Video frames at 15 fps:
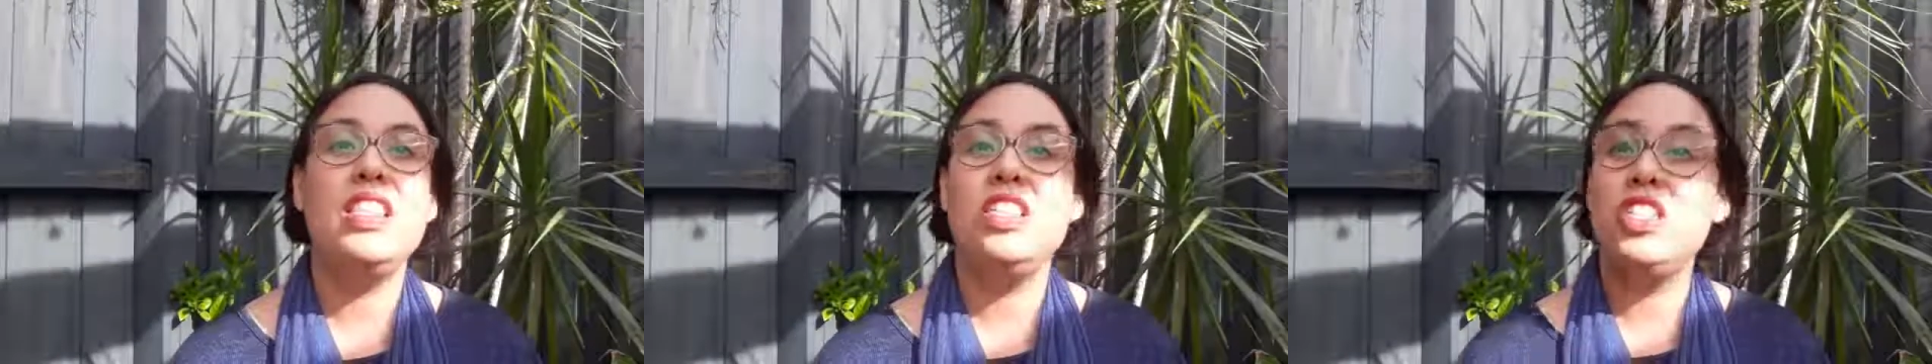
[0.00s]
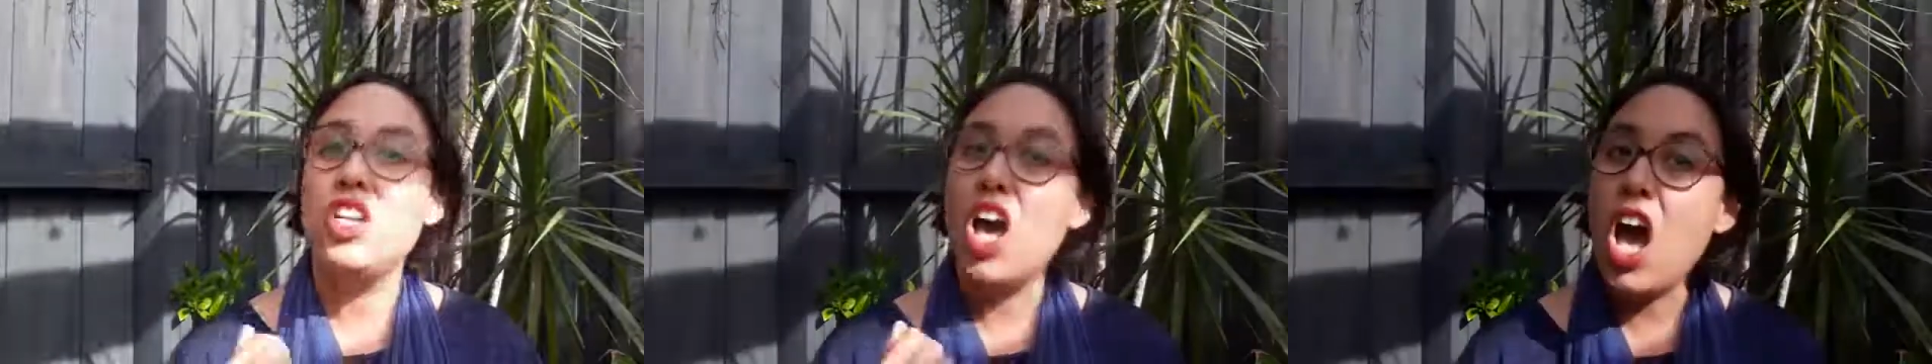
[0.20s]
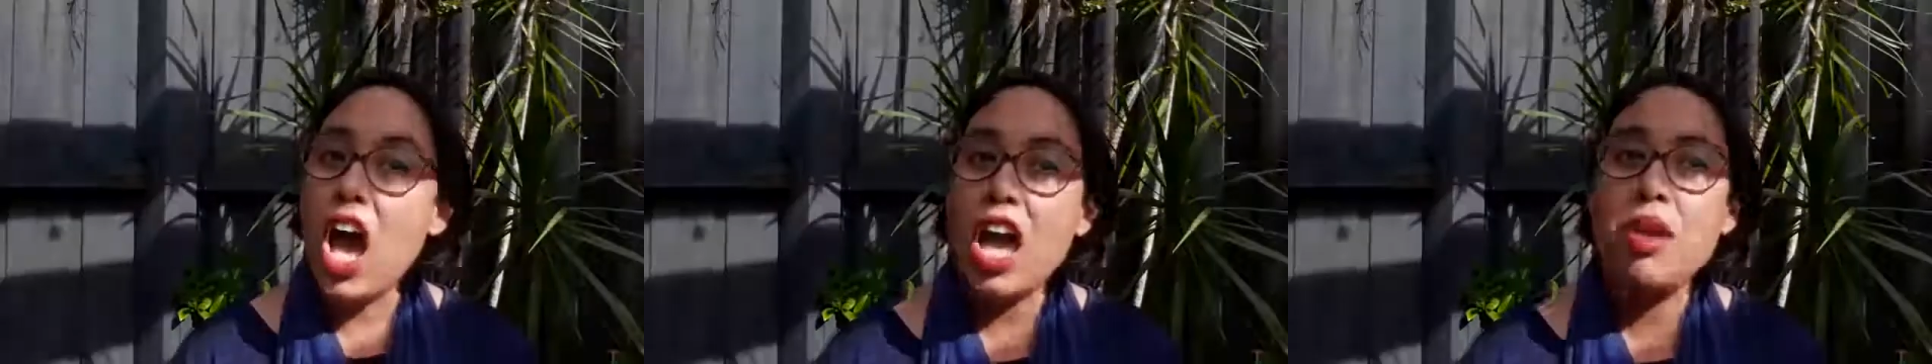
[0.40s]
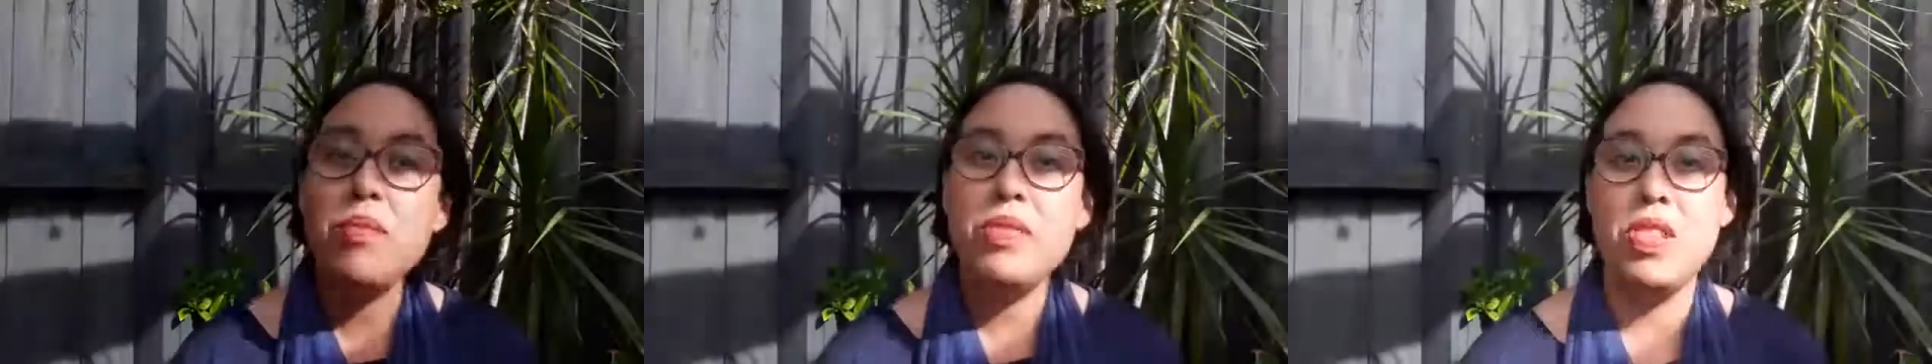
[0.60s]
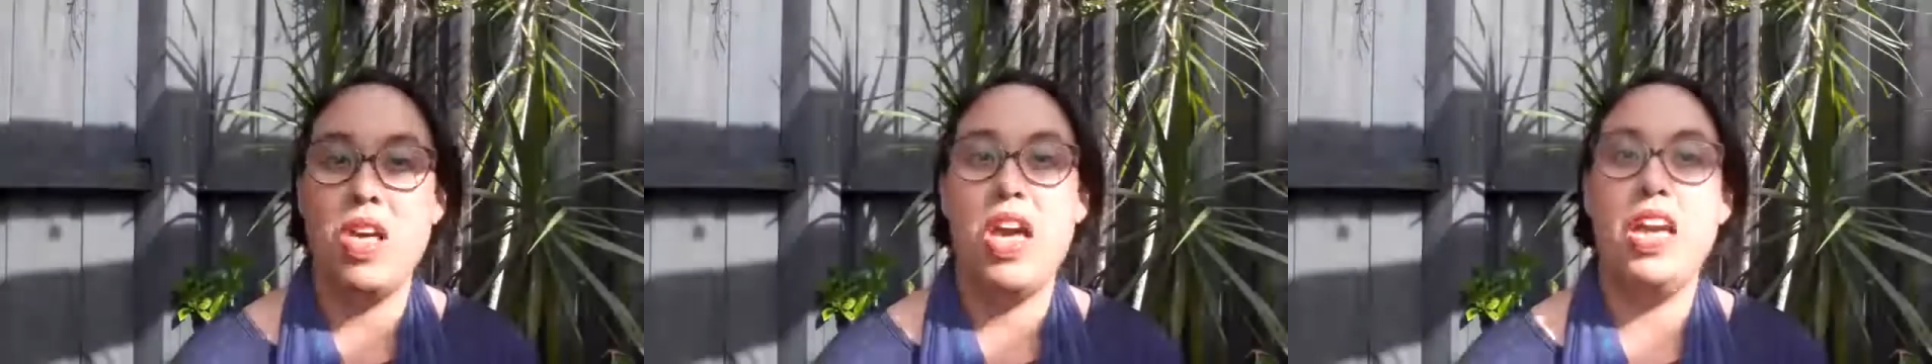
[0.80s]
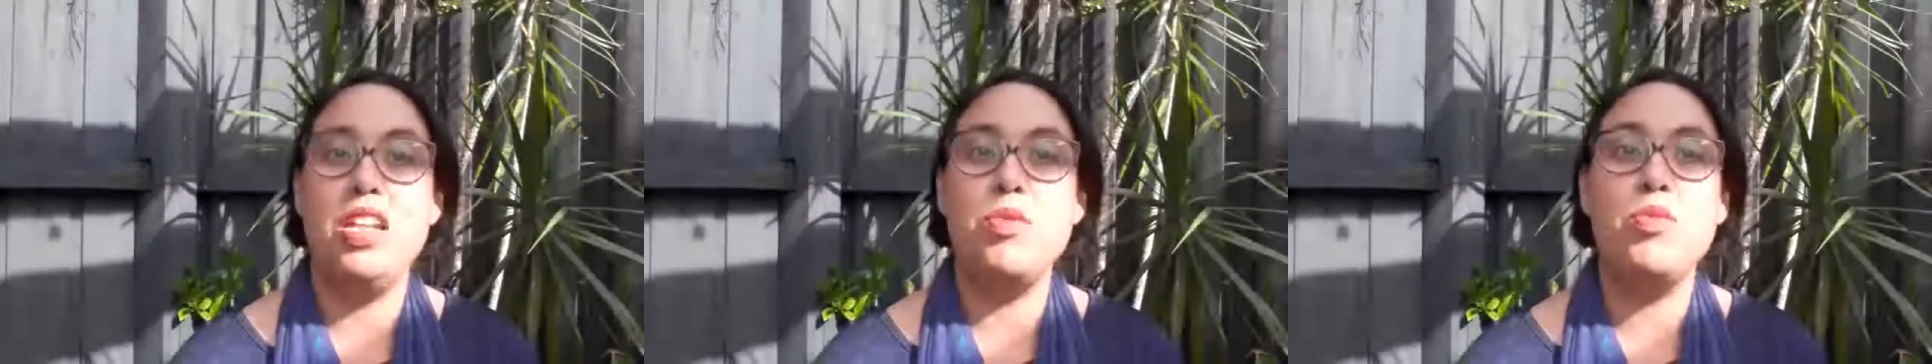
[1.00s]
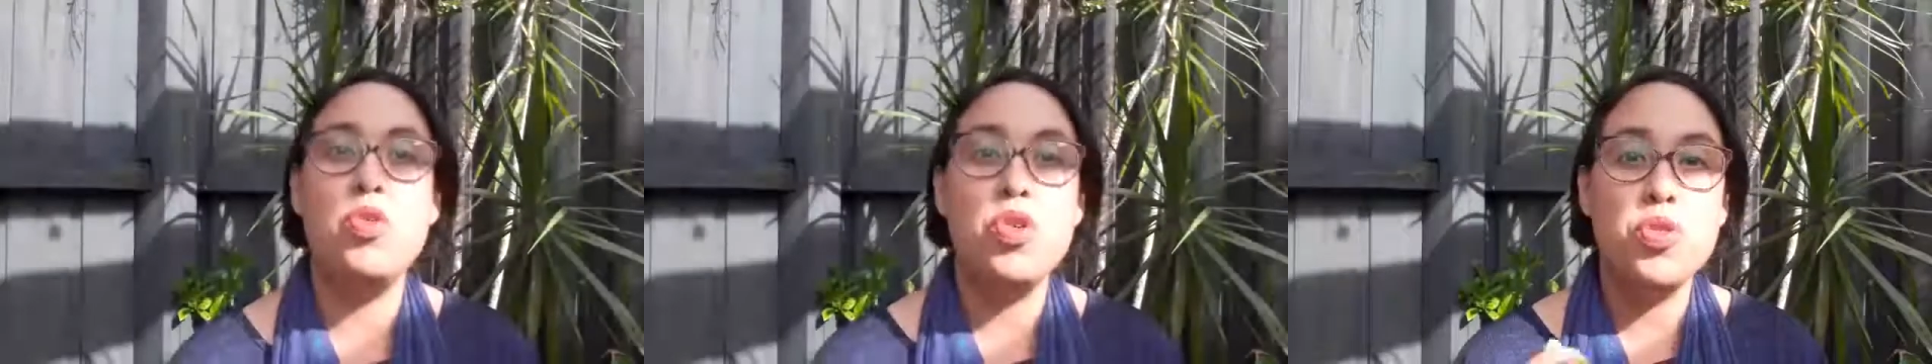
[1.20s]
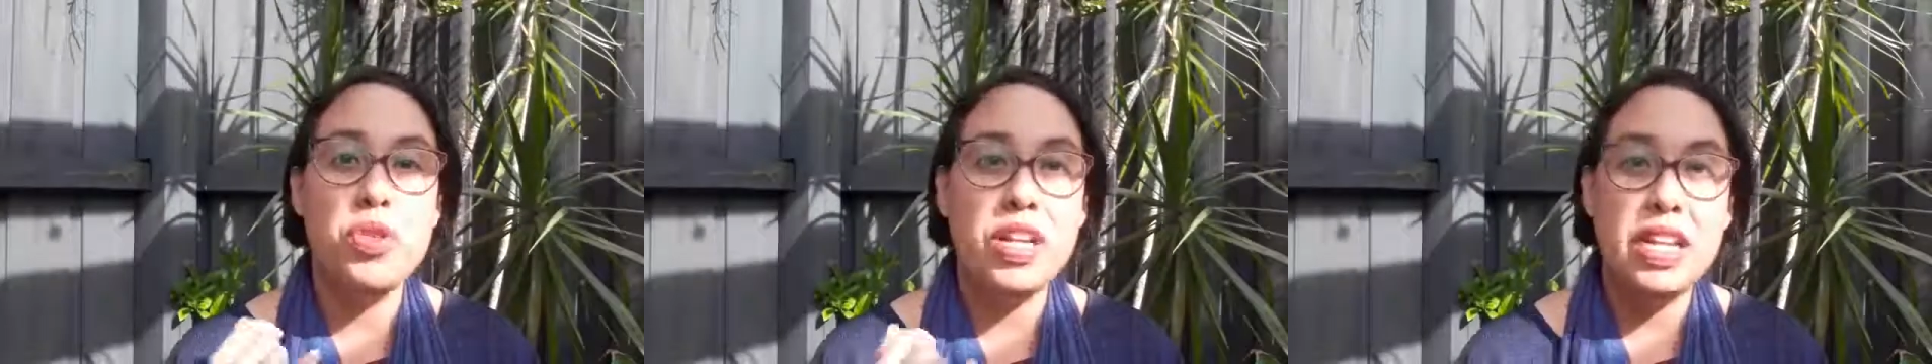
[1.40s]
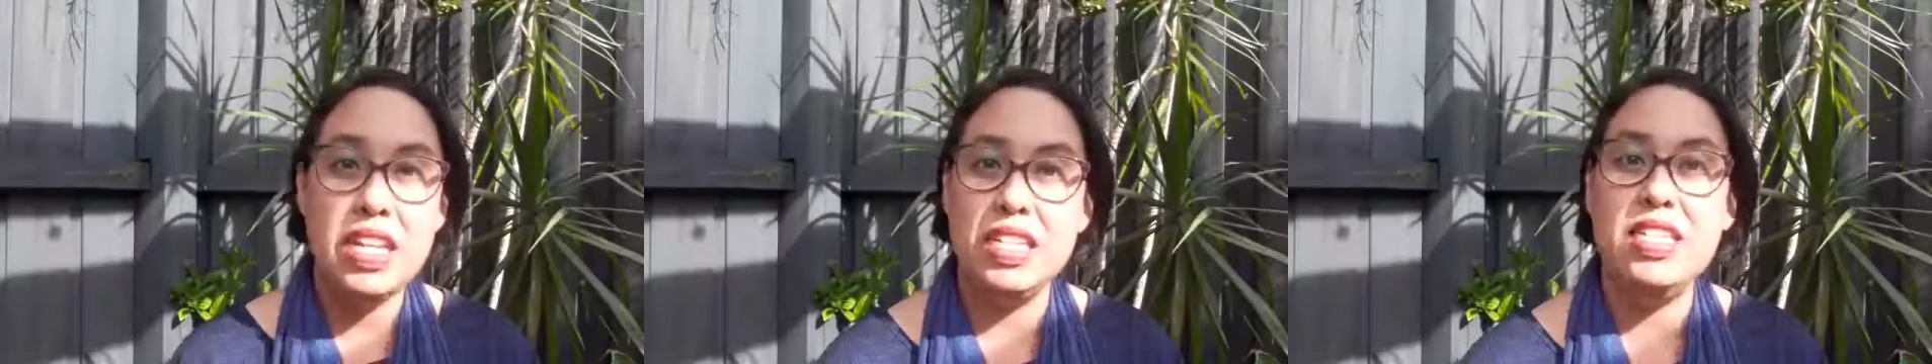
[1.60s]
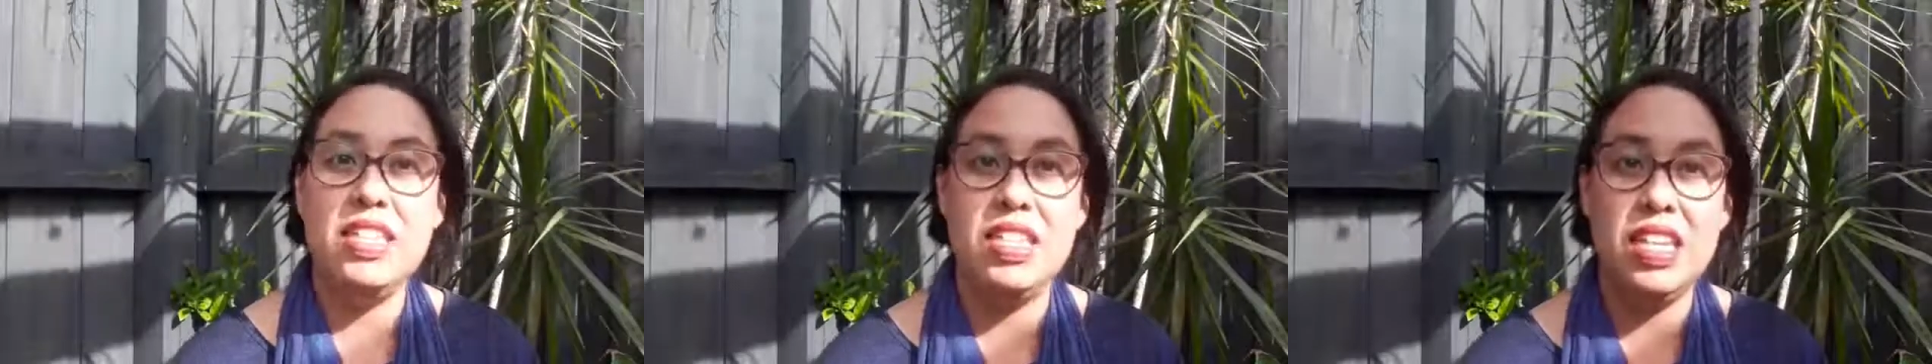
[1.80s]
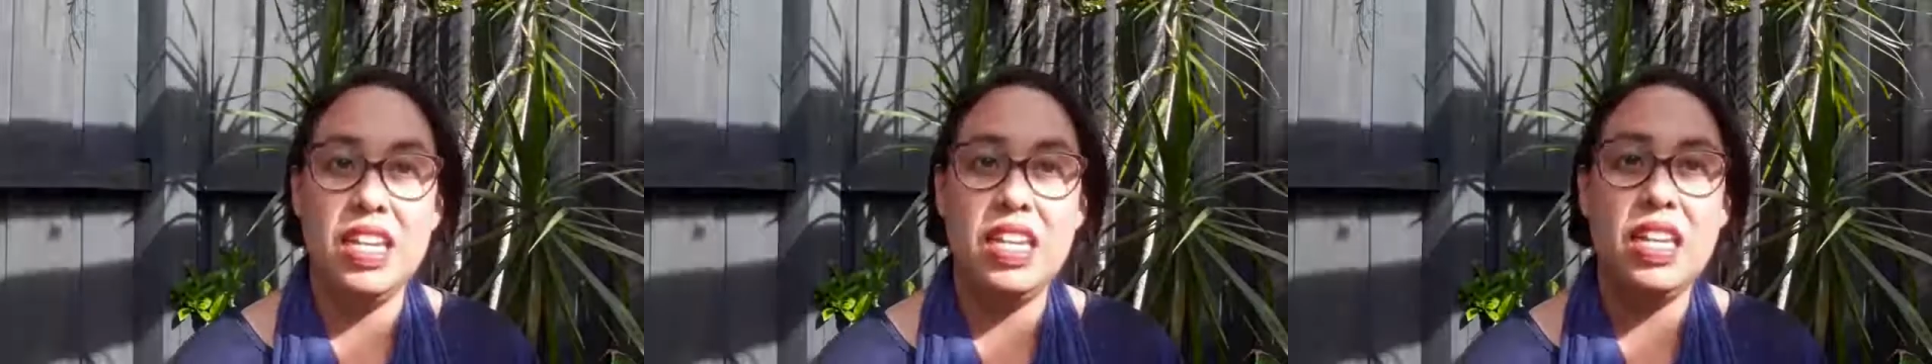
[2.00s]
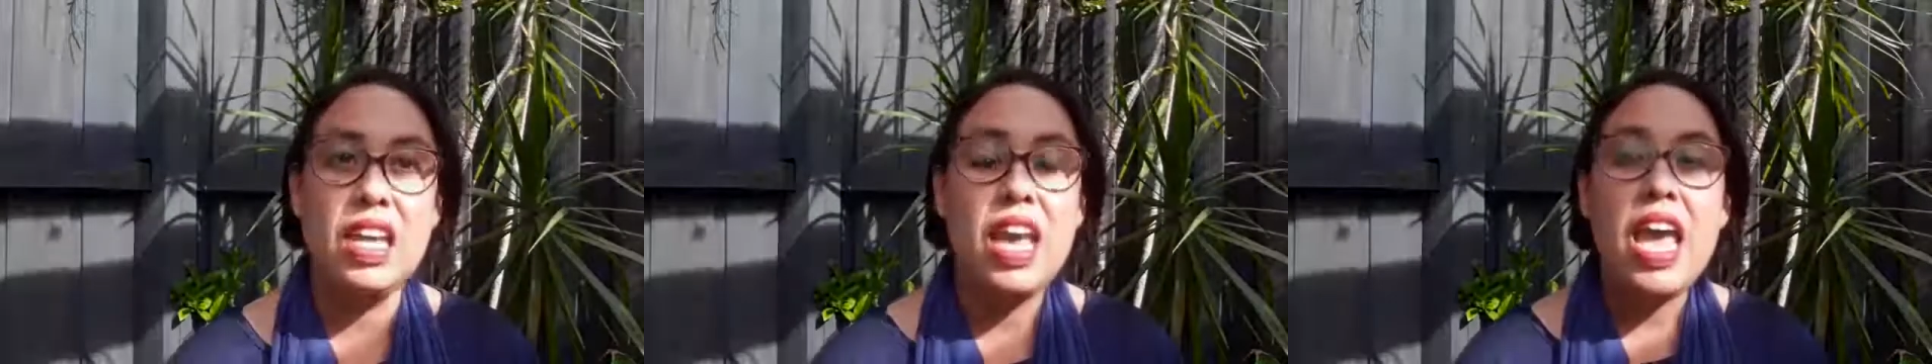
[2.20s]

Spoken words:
timeline more realistic,